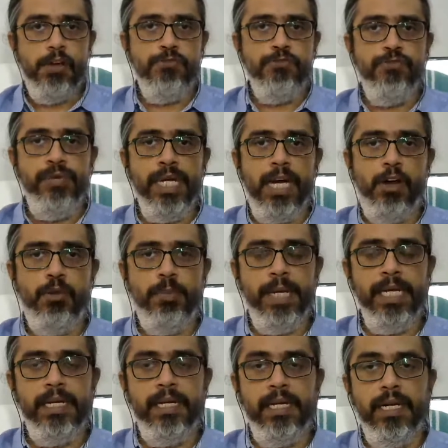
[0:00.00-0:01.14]
we have
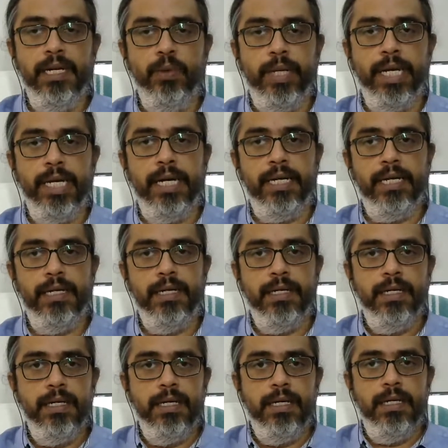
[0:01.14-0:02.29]
been looking at
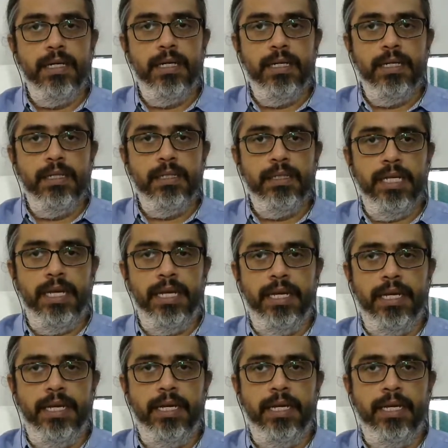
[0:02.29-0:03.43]

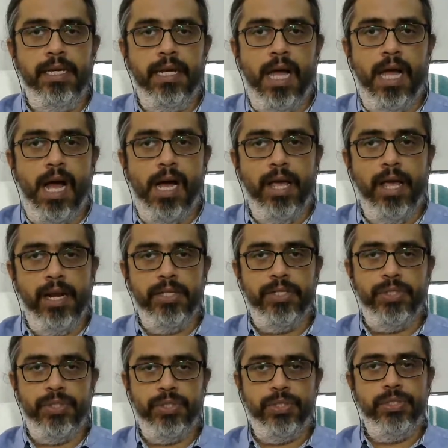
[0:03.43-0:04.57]
the
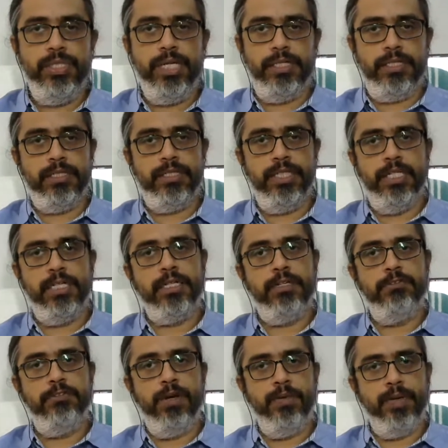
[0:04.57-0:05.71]
iris dataset, flower